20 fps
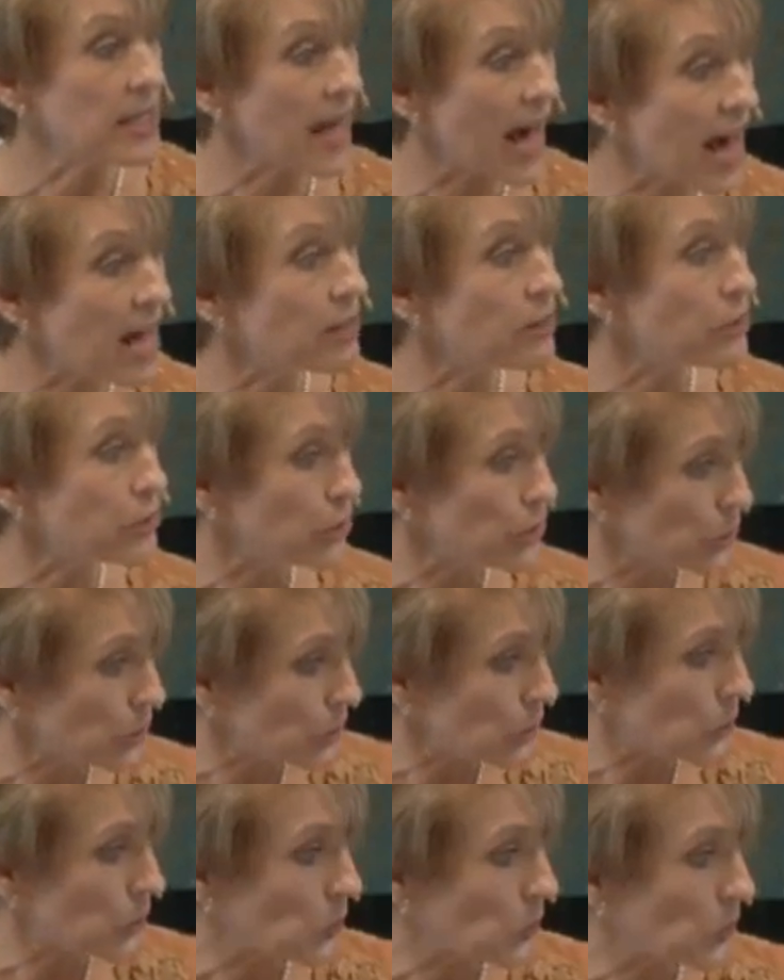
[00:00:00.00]
That
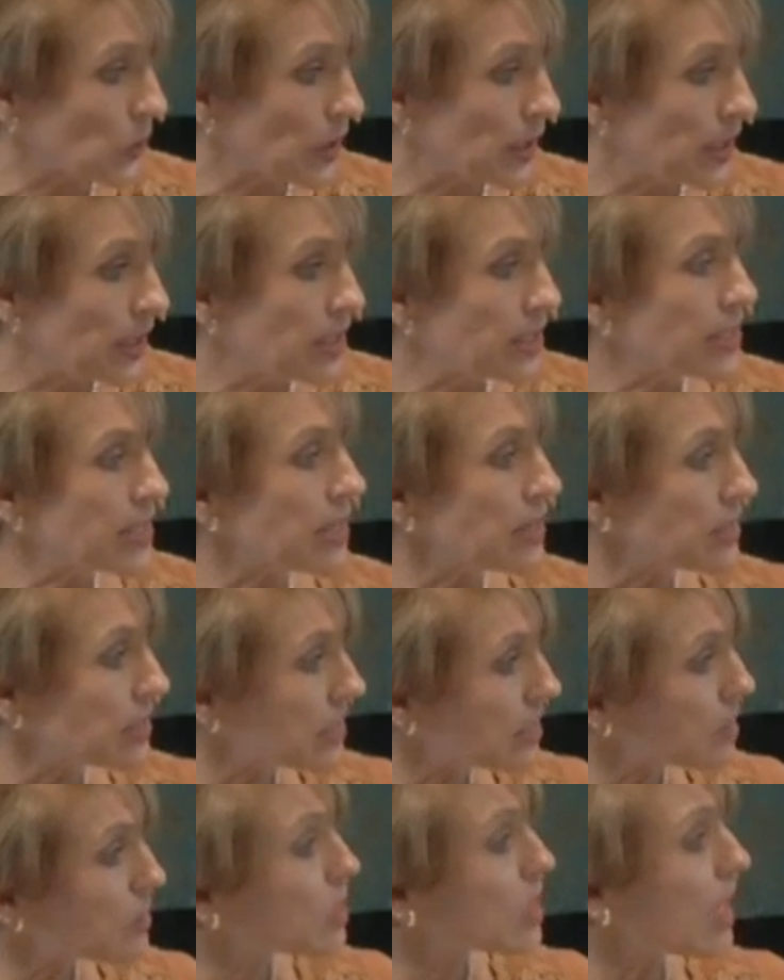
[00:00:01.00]
too tells
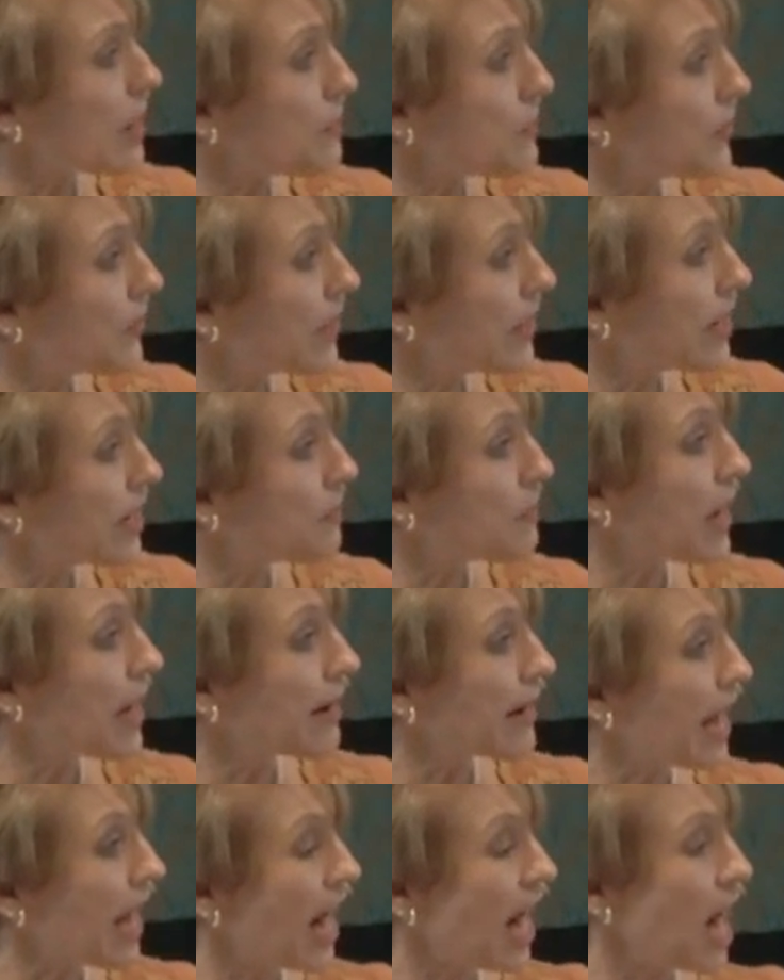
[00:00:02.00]
us something
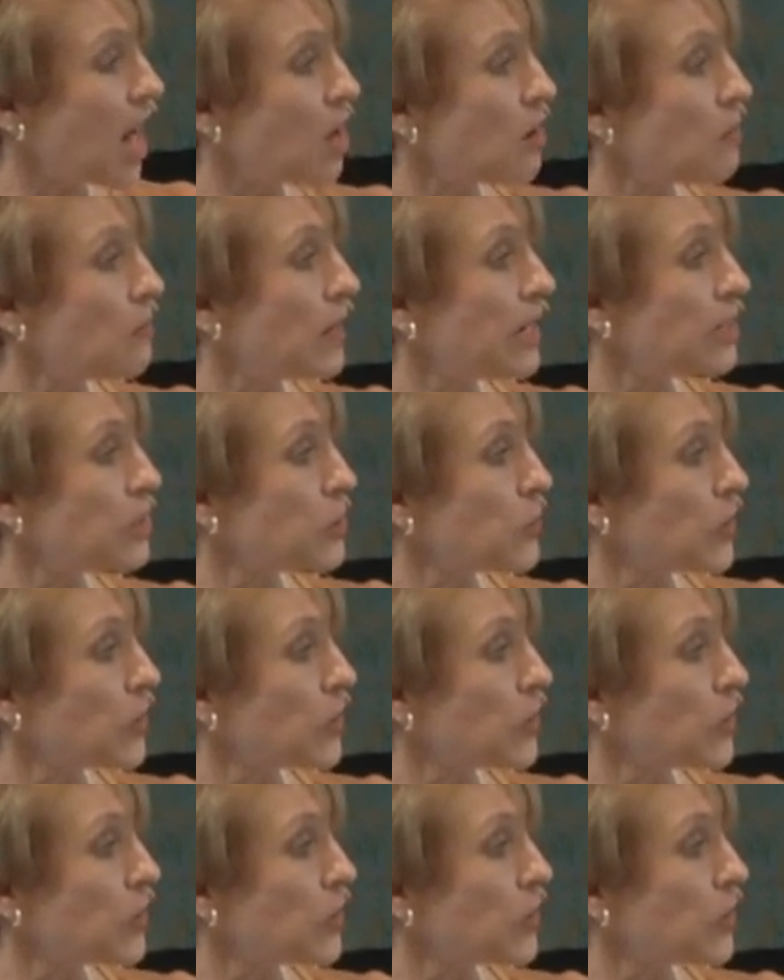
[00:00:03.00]
about how much